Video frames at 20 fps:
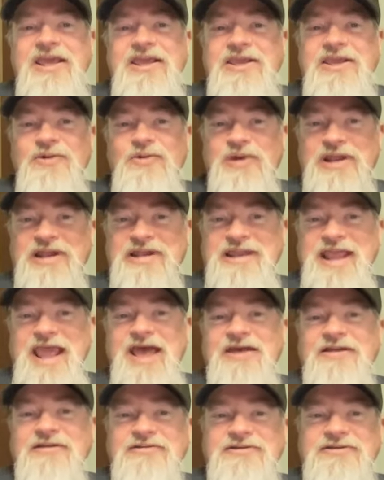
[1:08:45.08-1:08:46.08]
You went
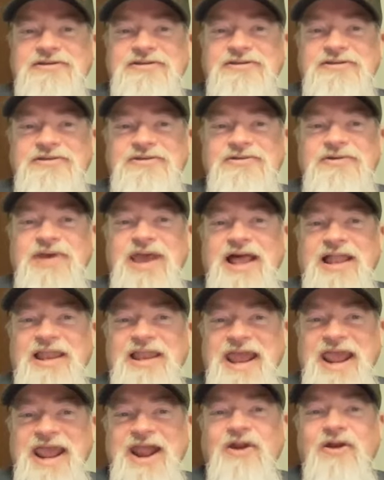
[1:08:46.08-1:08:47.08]
down to
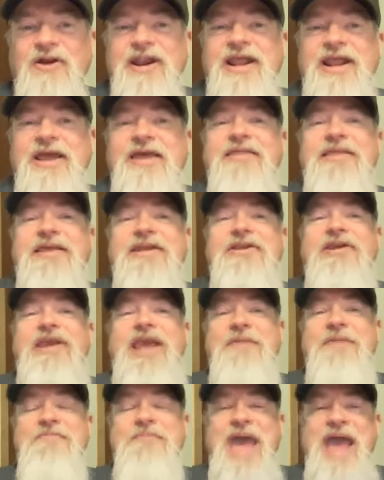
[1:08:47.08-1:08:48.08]
LA area, then you
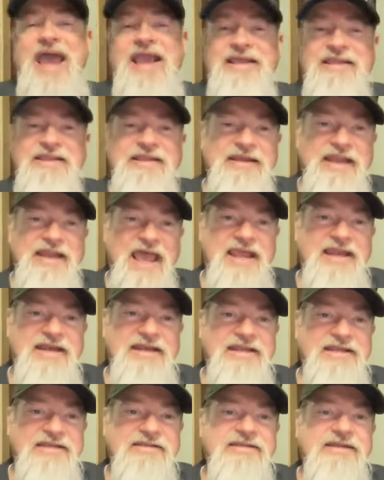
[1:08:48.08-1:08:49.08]
came back in the
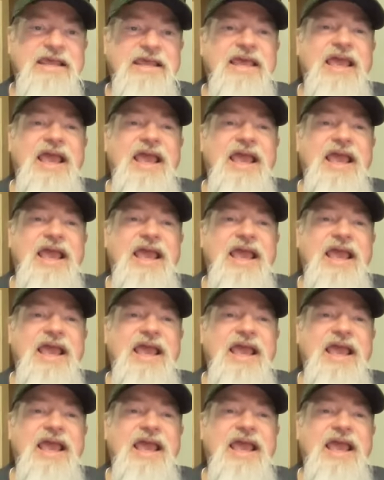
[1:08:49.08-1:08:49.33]
90s.